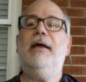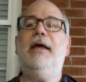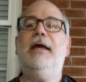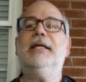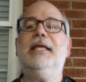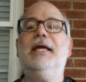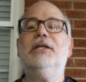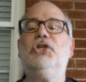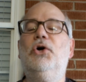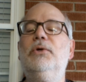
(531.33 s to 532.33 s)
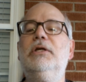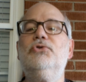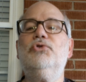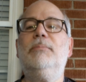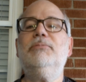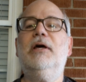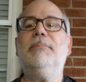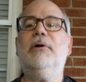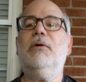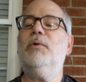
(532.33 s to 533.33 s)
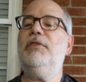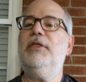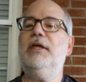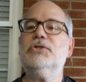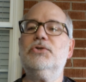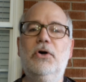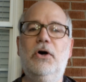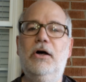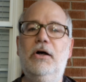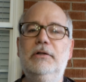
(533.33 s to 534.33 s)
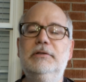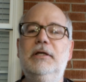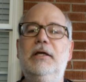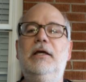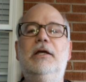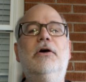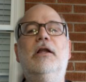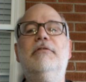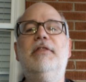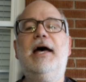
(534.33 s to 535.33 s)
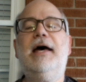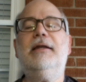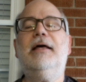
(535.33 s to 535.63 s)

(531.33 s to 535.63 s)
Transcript: And again, don't get tripped up on what things are called and all of that.